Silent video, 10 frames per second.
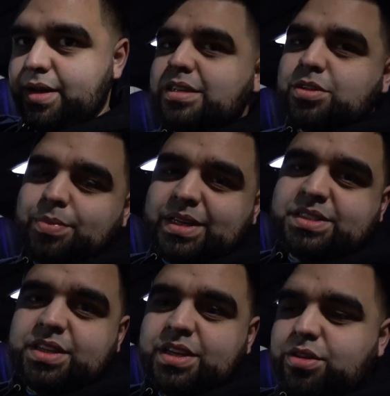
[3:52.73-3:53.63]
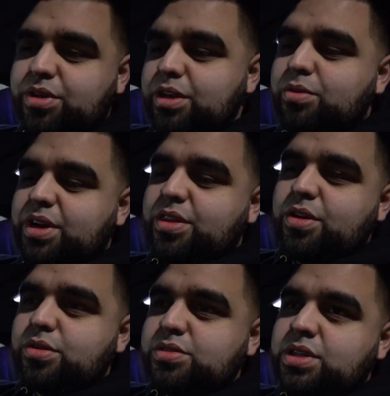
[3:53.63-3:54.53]
So basically, you need one of
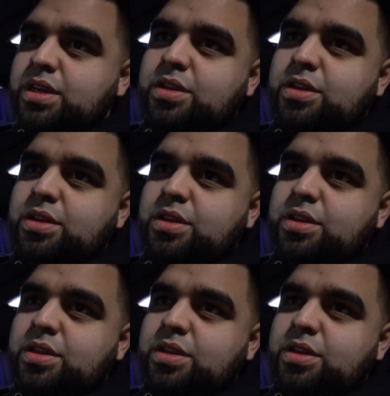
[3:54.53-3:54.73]
those.